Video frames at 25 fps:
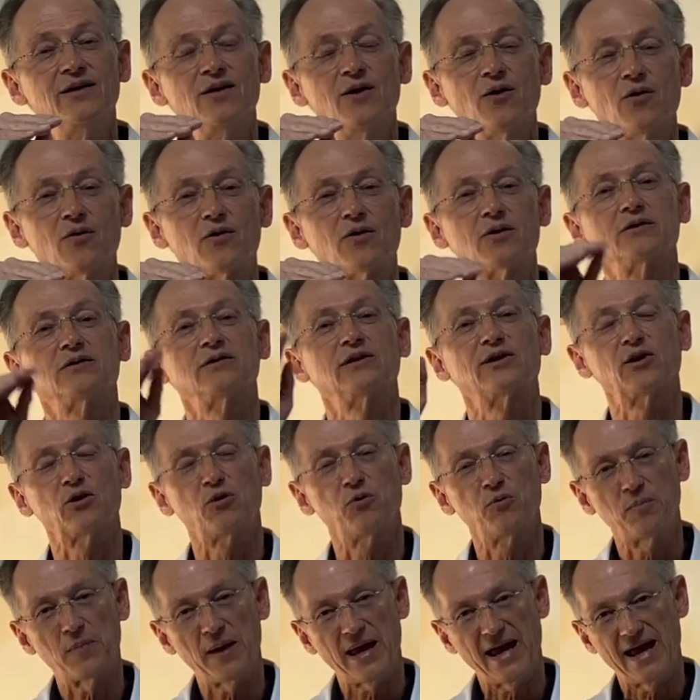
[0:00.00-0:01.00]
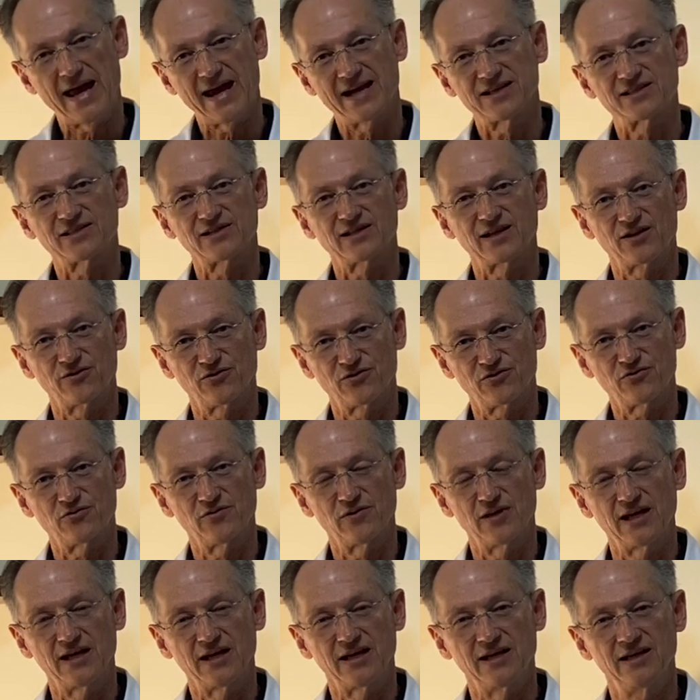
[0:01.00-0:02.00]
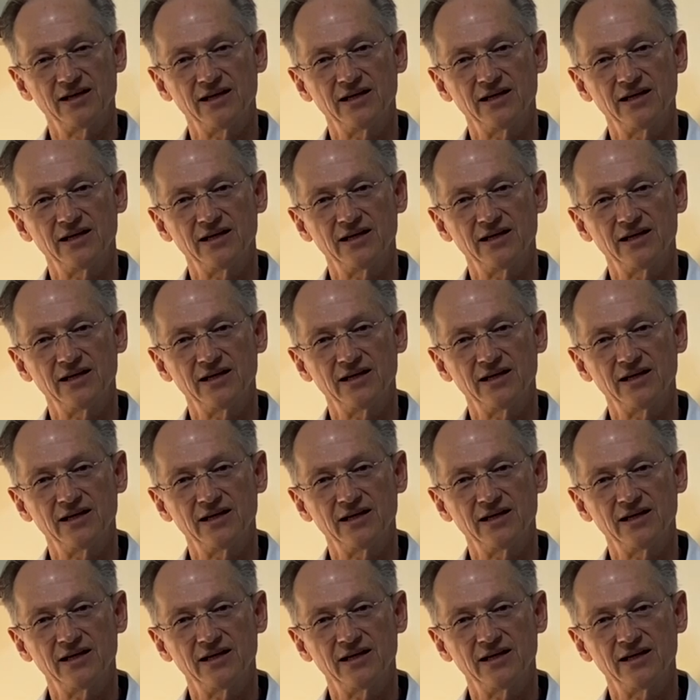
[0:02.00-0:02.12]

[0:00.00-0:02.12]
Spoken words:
or a little past at 3.